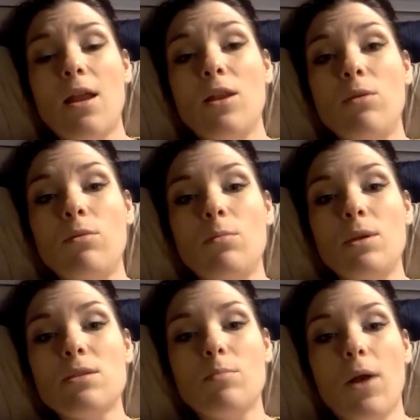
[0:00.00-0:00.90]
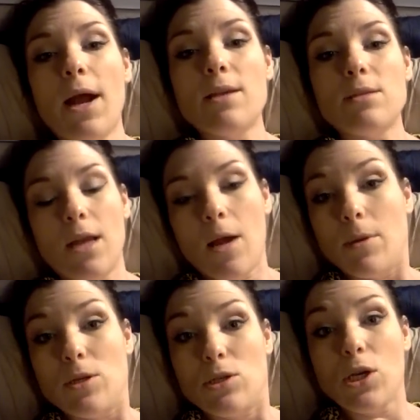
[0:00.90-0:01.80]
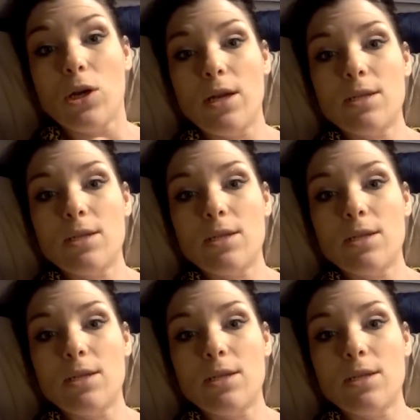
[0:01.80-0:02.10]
And you would be surprised at how much sugar